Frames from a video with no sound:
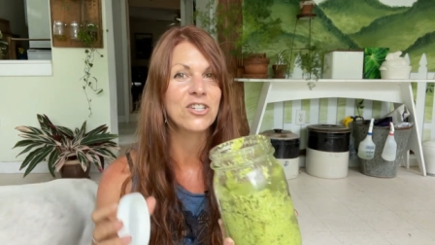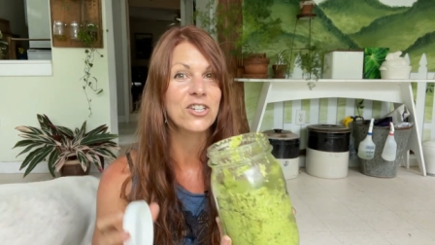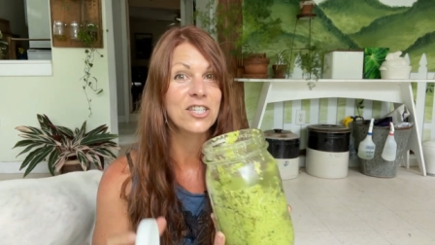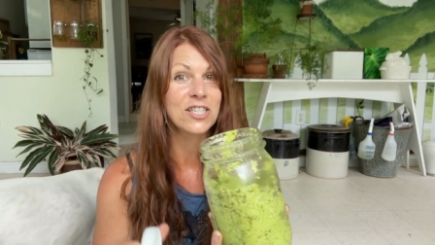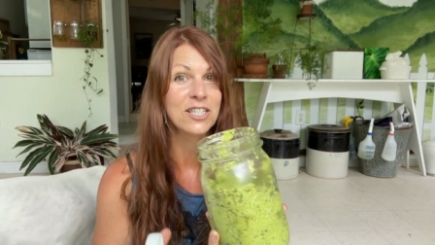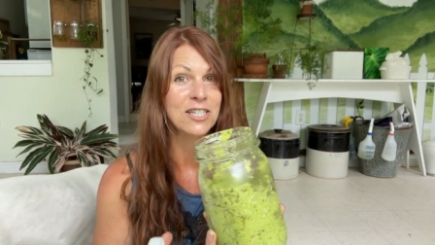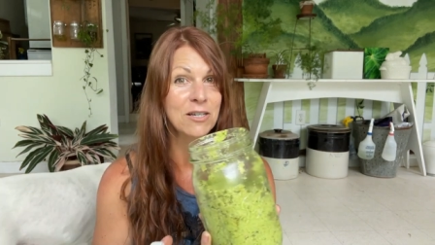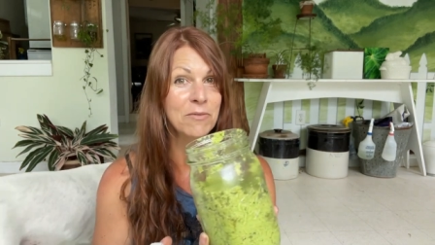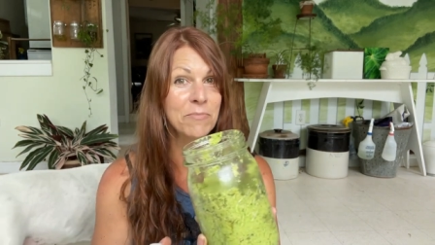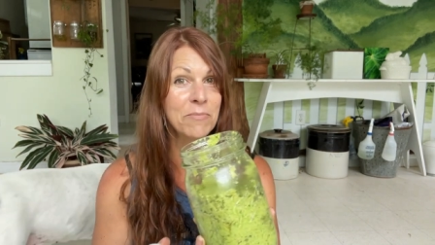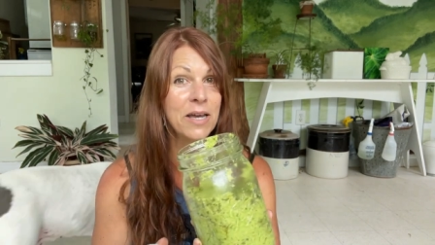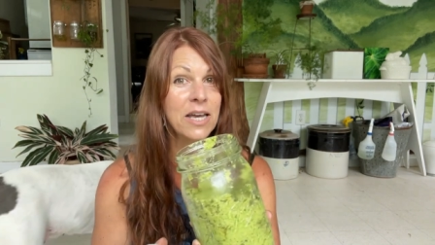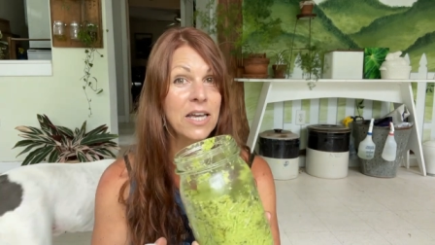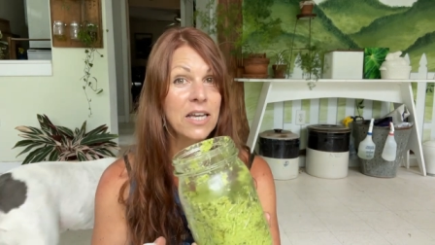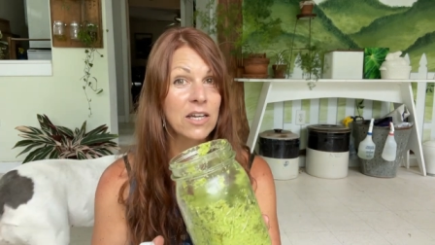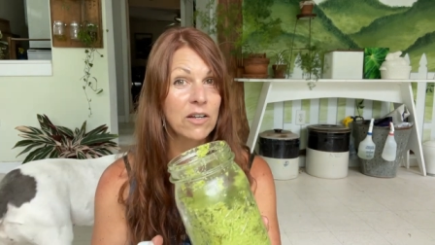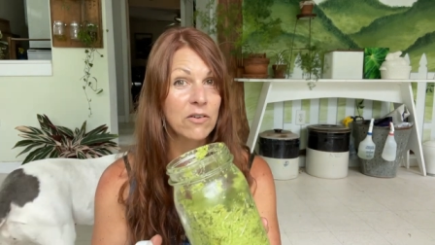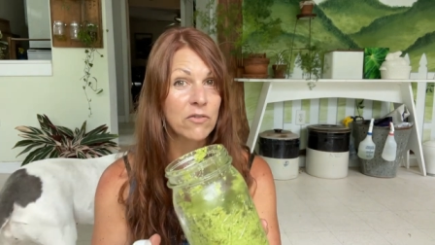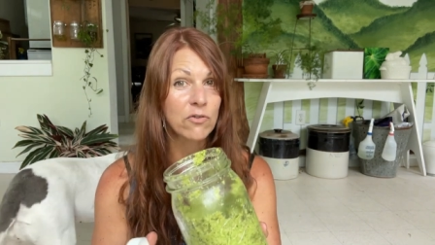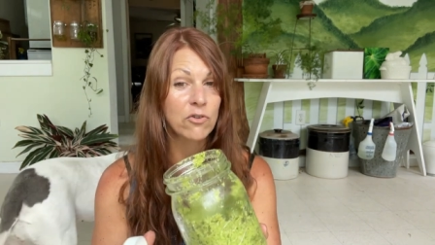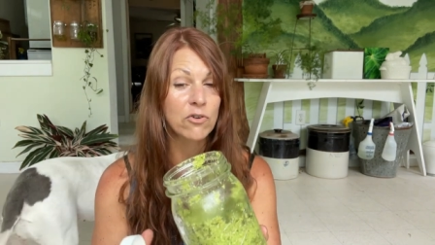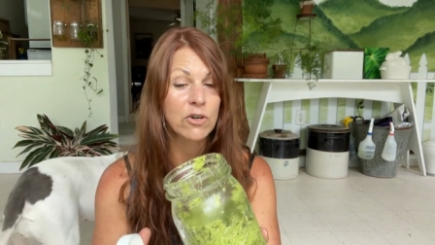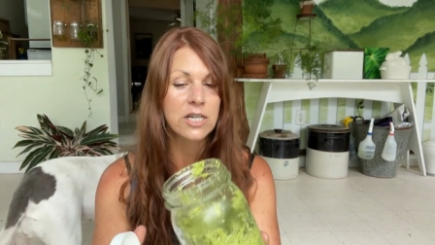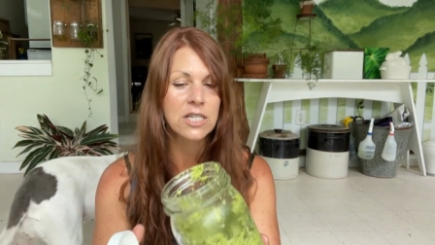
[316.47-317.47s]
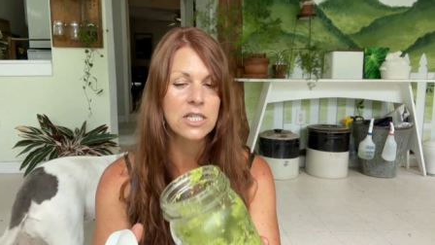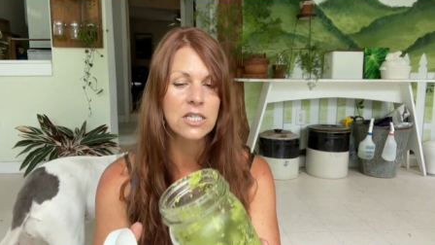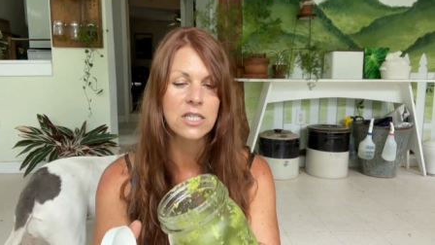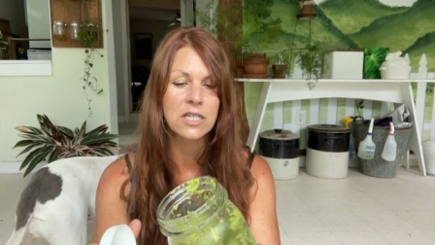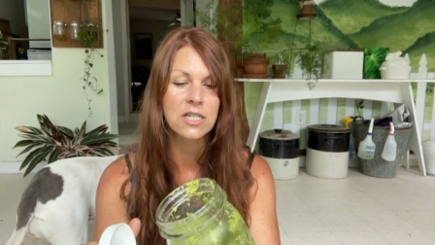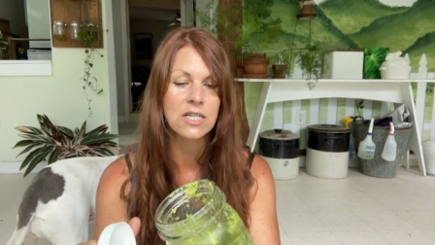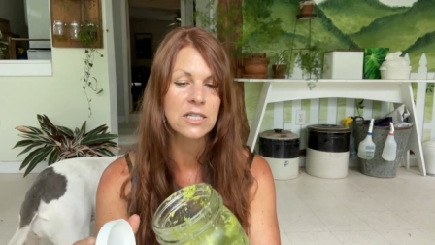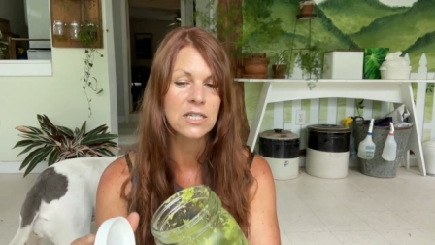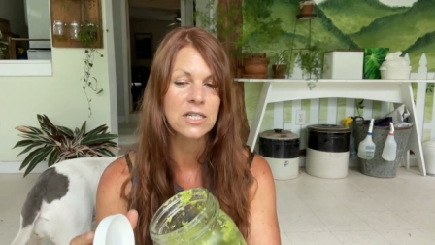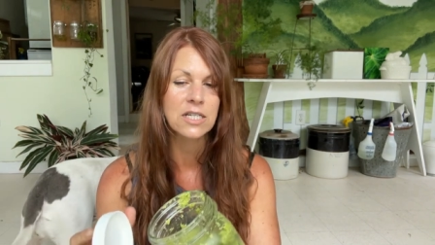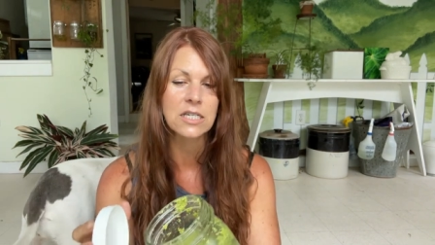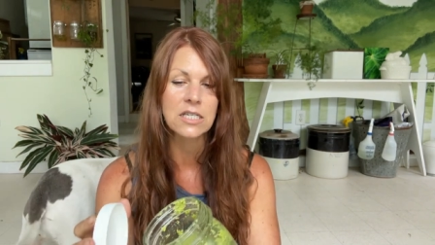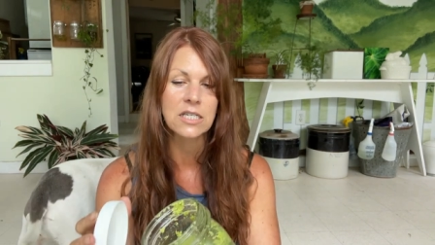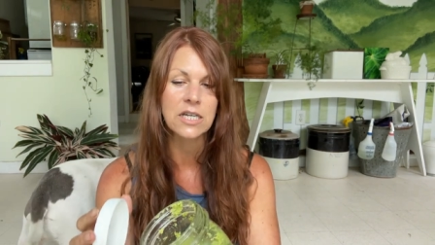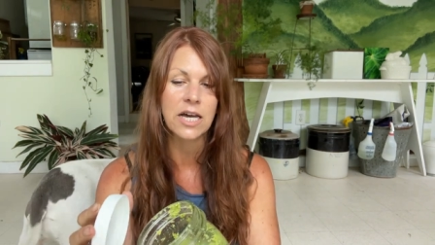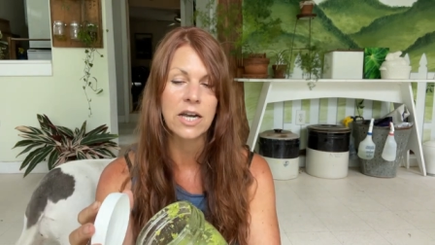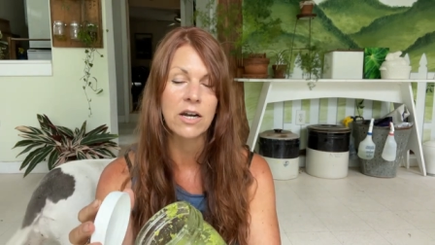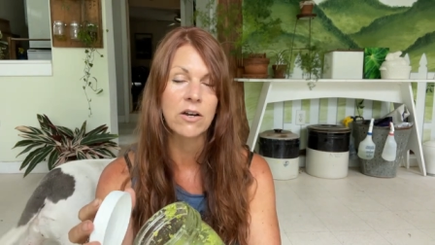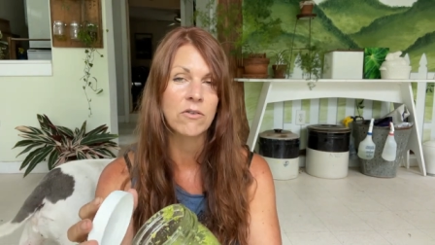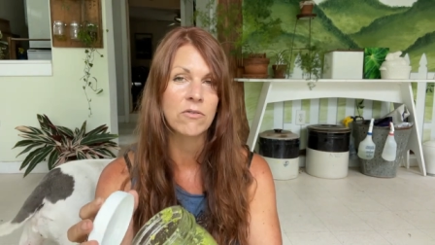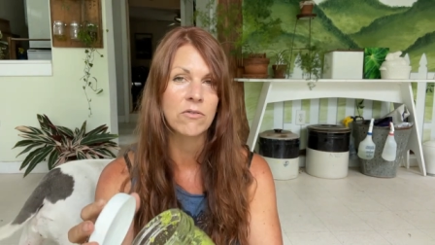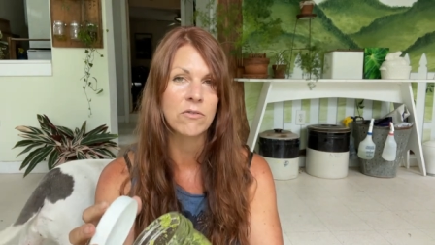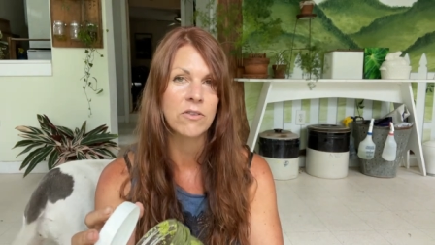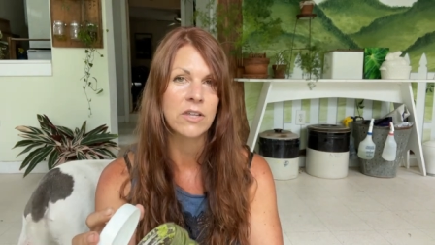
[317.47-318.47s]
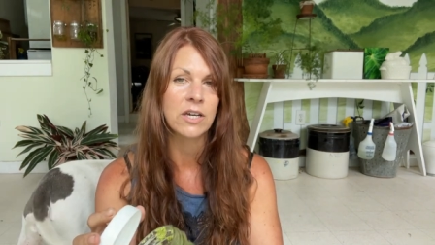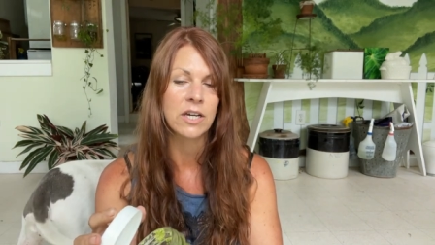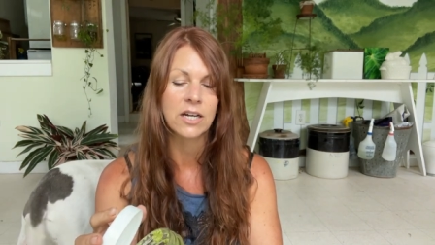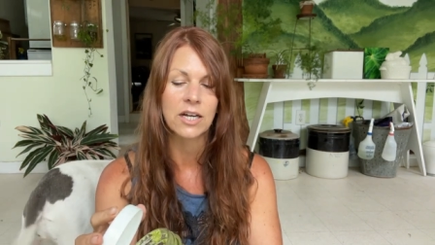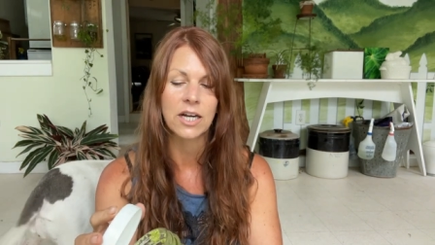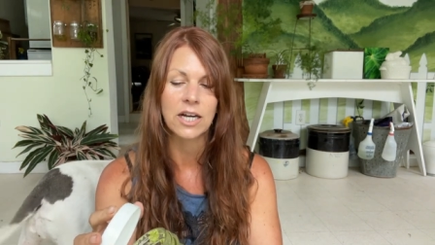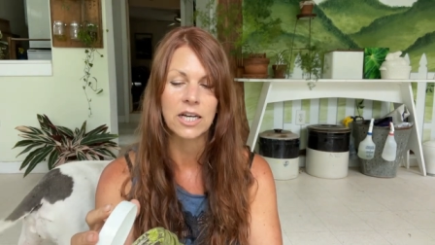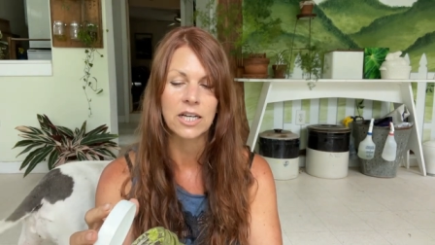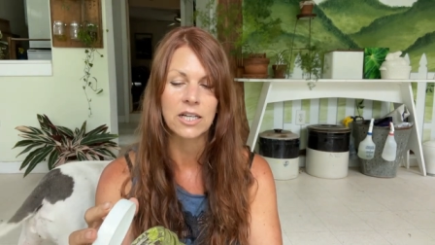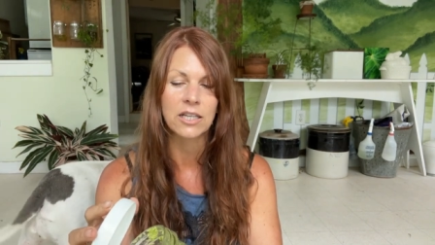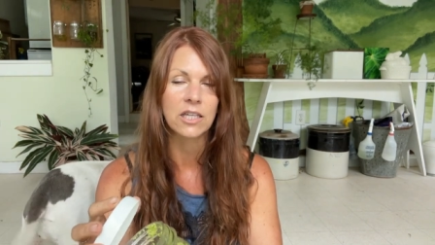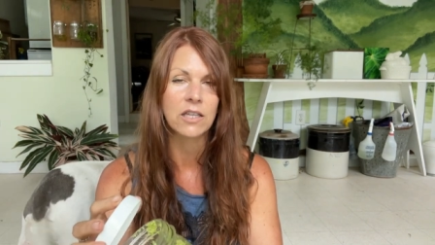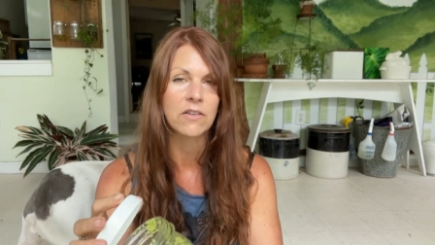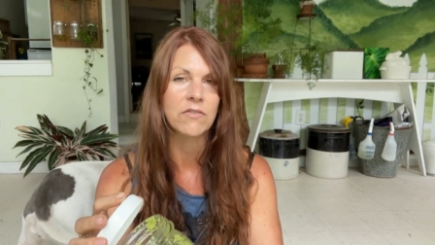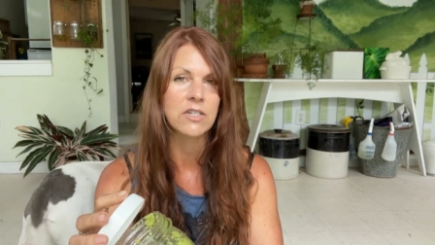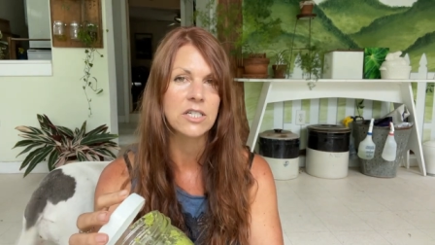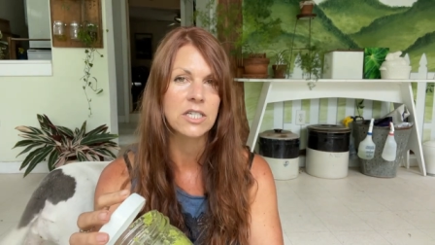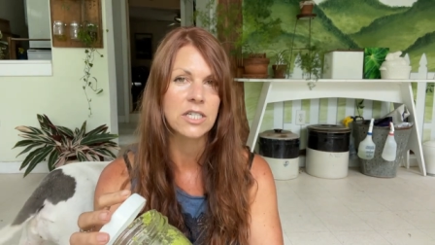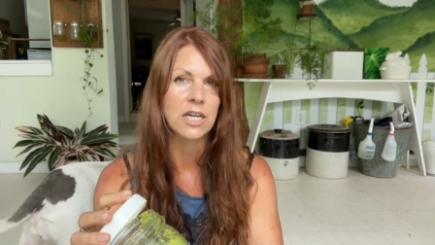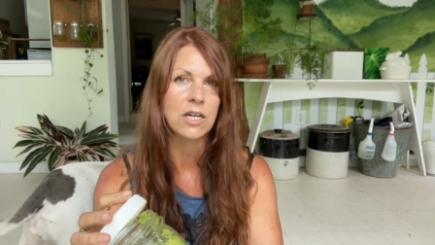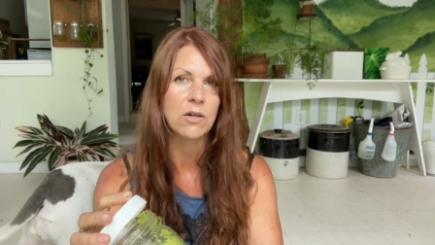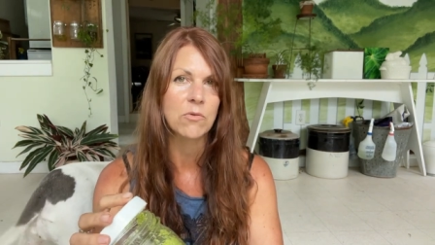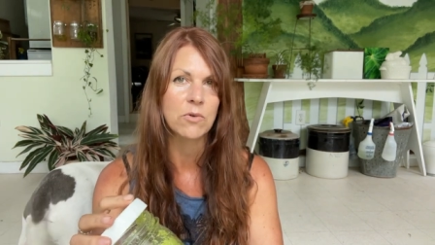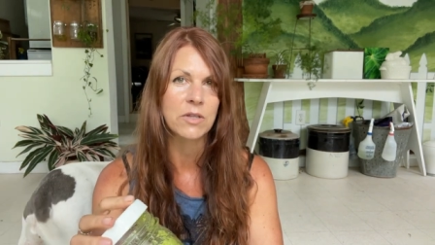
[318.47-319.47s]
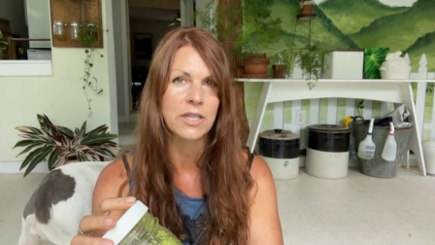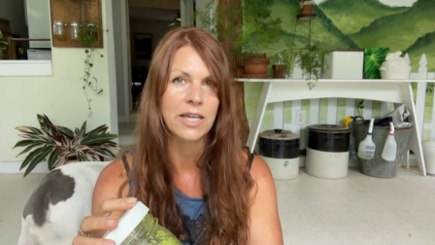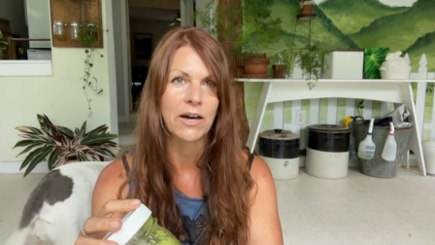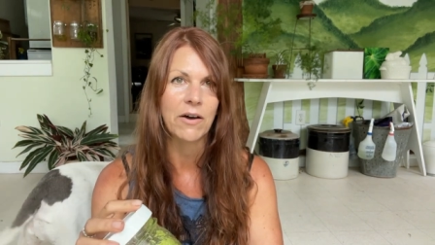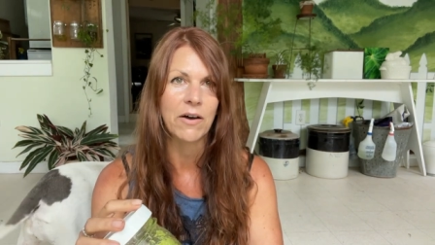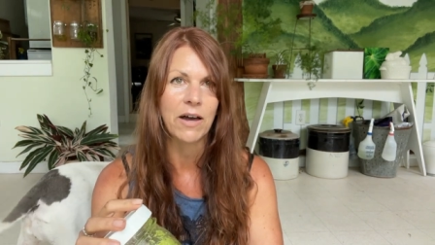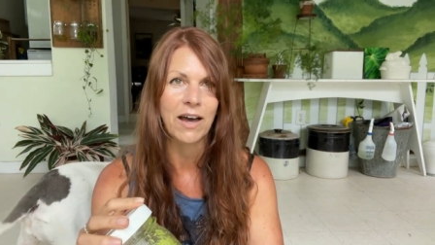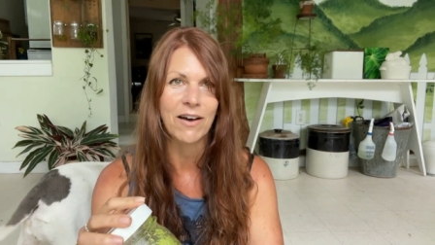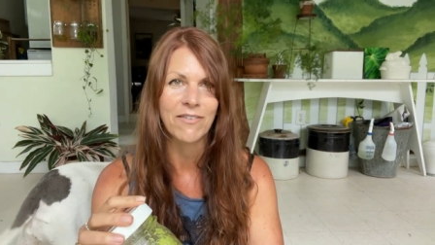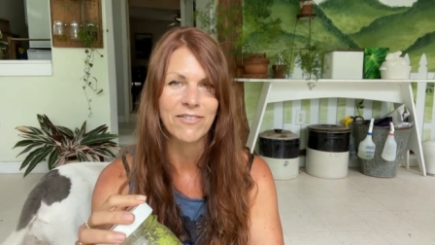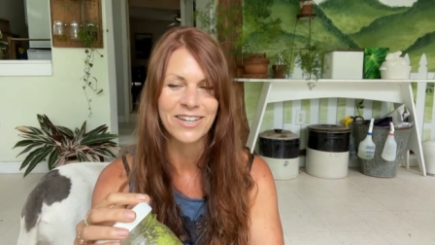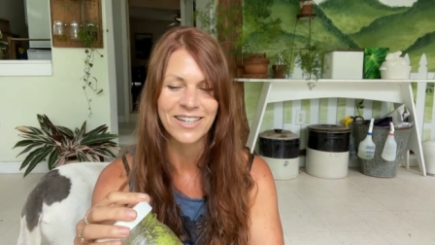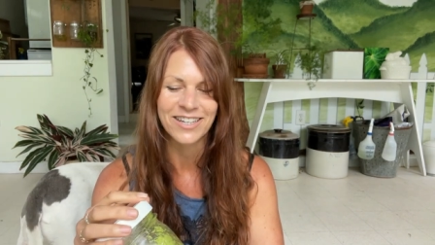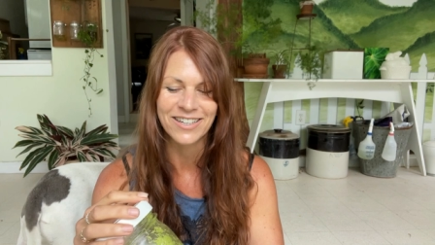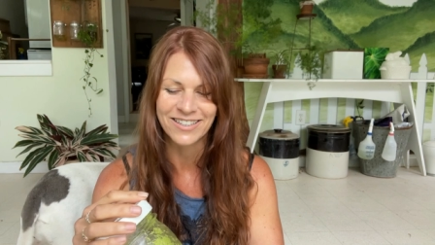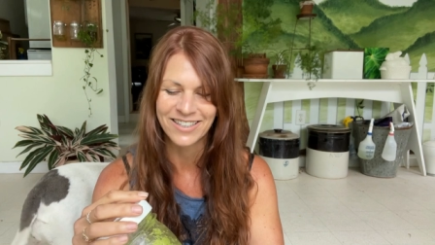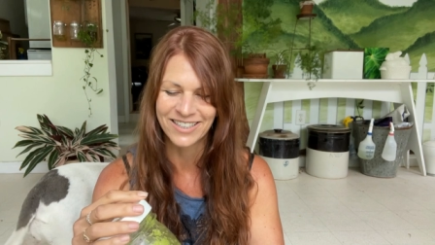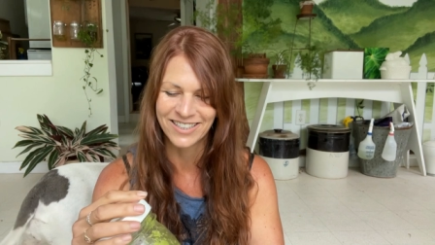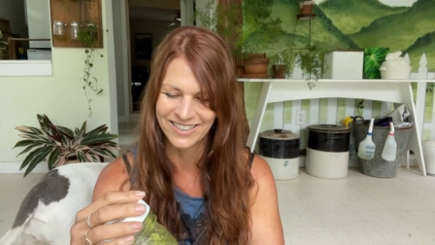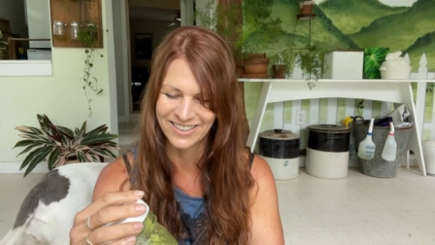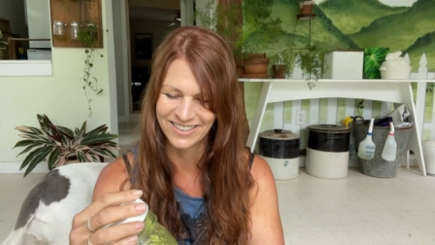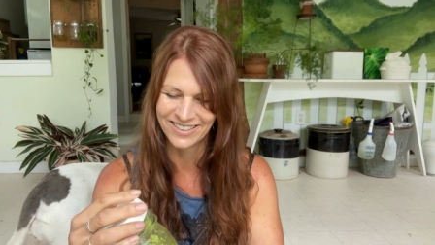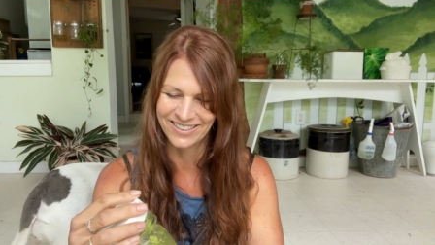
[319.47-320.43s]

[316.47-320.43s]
just to make and freeze this because I don't think I can live a day without having it.